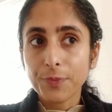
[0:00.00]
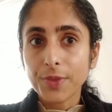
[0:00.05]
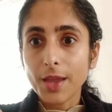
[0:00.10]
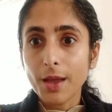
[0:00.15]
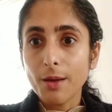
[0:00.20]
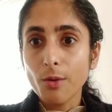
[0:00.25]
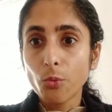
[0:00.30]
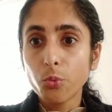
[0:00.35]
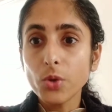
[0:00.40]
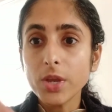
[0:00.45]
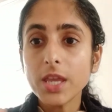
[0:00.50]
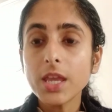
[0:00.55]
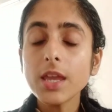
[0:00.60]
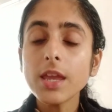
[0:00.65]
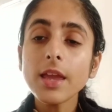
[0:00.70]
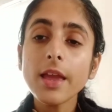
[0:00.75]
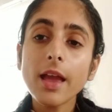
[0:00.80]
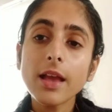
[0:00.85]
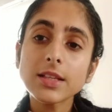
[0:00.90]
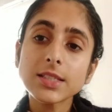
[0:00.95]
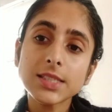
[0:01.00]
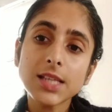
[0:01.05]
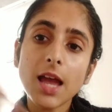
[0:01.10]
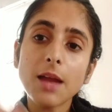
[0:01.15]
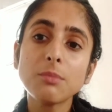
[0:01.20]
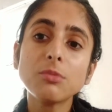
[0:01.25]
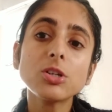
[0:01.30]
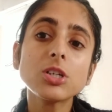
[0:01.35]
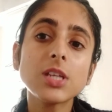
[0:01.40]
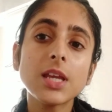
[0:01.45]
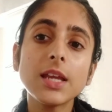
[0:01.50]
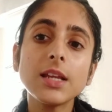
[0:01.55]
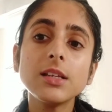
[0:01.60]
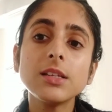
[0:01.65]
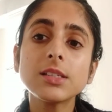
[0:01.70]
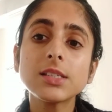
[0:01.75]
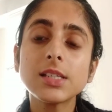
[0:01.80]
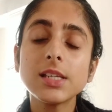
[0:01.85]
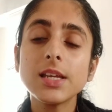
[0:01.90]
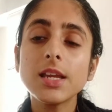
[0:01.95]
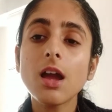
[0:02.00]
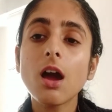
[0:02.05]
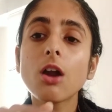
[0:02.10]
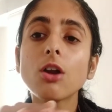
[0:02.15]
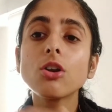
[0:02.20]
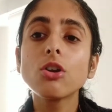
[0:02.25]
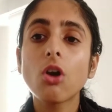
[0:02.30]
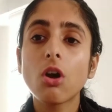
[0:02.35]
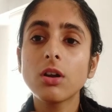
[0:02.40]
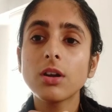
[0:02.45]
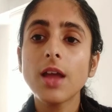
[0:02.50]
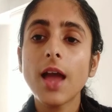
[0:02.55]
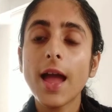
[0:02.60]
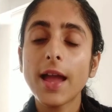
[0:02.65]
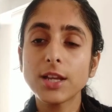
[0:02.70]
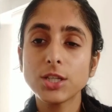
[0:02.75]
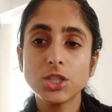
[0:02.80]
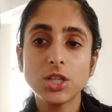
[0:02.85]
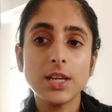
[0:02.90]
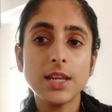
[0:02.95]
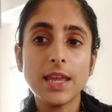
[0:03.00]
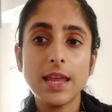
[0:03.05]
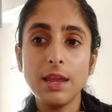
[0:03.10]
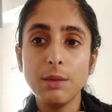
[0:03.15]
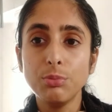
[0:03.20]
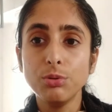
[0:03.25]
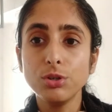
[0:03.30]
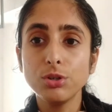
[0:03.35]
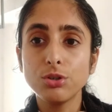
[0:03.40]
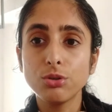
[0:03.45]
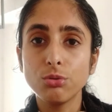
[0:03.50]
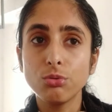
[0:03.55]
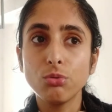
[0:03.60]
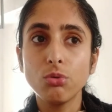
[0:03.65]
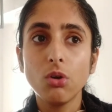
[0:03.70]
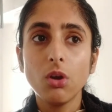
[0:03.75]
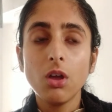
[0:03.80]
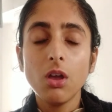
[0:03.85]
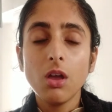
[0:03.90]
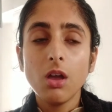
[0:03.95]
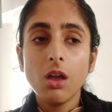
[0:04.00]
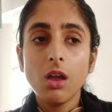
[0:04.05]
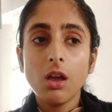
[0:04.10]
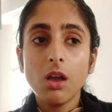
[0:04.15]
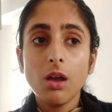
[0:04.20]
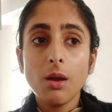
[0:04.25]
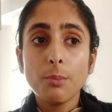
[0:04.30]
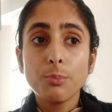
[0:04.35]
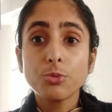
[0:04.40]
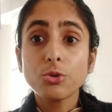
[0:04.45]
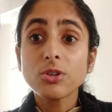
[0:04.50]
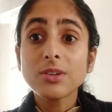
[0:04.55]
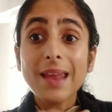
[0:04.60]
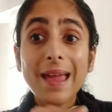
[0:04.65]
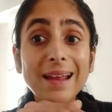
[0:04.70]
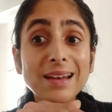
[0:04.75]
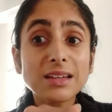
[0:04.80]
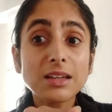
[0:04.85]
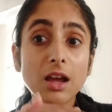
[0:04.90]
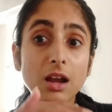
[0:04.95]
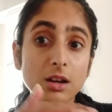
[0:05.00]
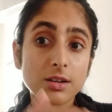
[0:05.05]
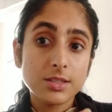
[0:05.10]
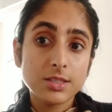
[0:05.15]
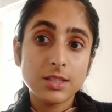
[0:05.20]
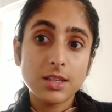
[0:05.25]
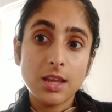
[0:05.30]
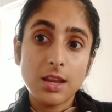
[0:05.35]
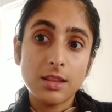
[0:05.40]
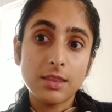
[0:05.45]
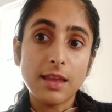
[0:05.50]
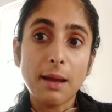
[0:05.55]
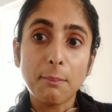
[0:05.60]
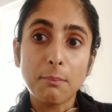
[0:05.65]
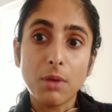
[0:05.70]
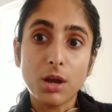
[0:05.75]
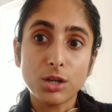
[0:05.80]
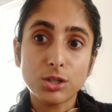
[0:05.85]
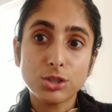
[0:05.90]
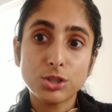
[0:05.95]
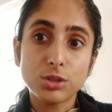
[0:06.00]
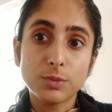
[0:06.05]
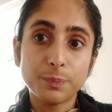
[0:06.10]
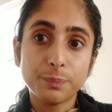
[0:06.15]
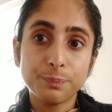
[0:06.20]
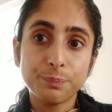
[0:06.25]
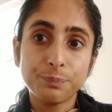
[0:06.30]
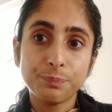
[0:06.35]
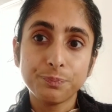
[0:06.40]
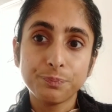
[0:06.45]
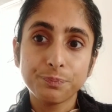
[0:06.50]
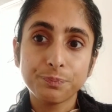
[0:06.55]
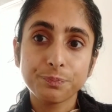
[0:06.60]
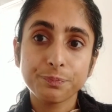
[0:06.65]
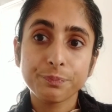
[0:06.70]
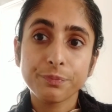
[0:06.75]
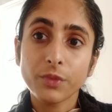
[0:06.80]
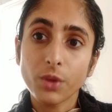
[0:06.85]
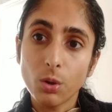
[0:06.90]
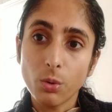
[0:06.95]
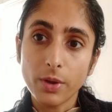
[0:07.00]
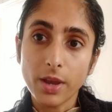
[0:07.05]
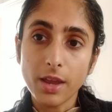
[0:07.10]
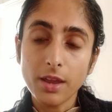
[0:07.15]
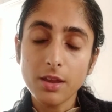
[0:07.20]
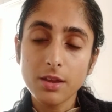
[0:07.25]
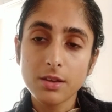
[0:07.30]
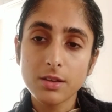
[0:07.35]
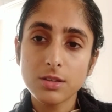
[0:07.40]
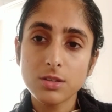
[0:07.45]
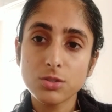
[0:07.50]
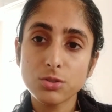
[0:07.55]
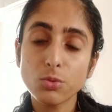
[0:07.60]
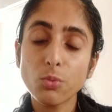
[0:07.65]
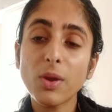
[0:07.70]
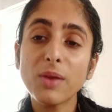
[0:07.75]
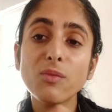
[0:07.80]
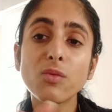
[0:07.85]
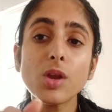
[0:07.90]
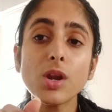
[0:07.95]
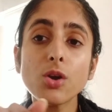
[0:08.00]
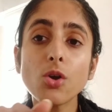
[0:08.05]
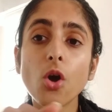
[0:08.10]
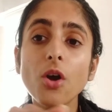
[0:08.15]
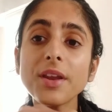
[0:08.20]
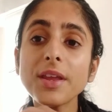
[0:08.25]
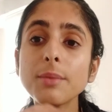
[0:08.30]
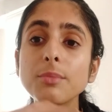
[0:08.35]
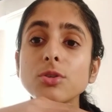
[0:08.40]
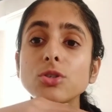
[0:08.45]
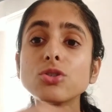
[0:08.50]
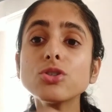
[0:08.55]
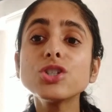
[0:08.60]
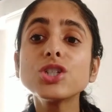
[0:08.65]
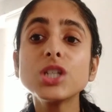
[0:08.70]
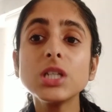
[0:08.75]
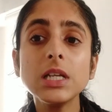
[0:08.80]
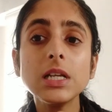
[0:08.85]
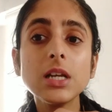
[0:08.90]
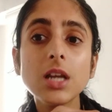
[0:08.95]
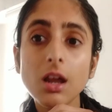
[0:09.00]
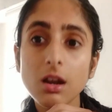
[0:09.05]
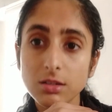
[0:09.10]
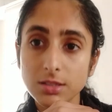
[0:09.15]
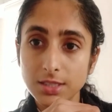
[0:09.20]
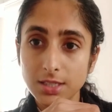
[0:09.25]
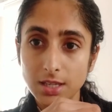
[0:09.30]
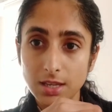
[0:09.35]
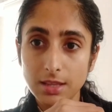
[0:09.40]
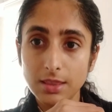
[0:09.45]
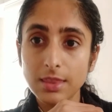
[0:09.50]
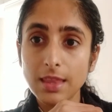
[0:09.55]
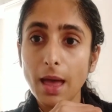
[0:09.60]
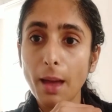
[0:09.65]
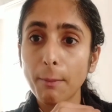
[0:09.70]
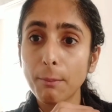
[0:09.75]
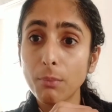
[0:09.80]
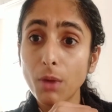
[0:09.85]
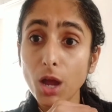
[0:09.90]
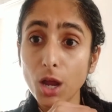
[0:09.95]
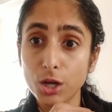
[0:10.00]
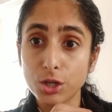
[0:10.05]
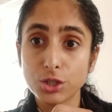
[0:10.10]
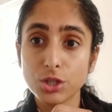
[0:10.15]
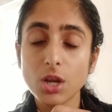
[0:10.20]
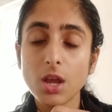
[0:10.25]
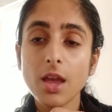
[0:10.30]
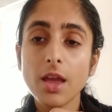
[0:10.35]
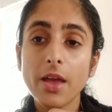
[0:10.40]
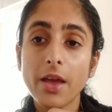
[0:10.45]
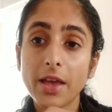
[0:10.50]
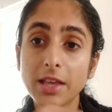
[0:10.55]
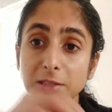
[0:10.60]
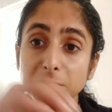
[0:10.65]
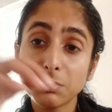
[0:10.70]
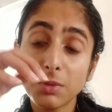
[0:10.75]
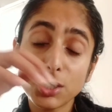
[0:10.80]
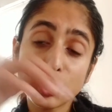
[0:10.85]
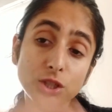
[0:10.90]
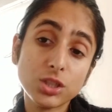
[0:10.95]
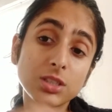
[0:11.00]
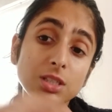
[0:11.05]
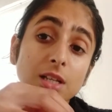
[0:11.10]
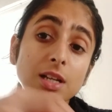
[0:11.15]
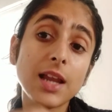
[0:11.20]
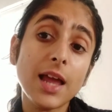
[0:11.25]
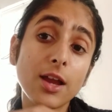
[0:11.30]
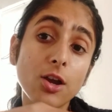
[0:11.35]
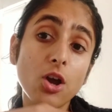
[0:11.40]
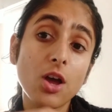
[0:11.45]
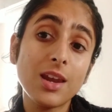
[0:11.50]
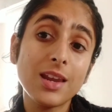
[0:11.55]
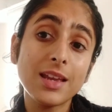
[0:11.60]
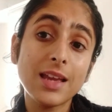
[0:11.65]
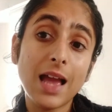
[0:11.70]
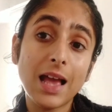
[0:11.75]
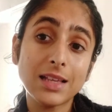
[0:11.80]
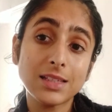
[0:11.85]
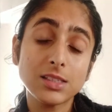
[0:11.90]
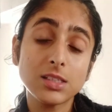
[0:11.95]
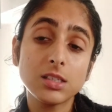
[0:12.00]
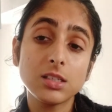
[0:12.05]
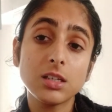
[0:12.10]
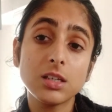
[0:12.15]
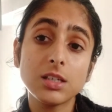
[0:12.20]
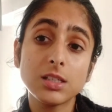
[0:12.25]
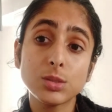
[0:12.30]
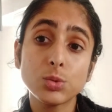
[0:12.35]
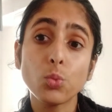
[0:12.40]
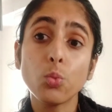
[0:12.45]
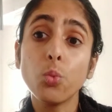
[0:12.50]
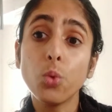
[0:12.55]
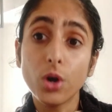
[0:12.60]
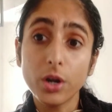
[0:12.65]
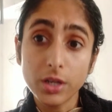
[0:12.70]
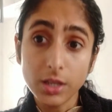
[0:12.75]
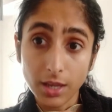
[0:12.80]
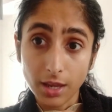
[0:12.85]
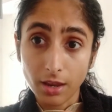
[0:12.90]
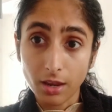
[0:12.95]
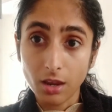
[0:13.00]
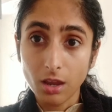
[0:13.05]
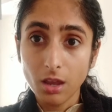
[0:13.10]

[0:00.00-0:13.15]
we simultaneously are not actually able to protect our skin that much. Okay, so when we're not able to shield our skin that much as the glycolic acid is working,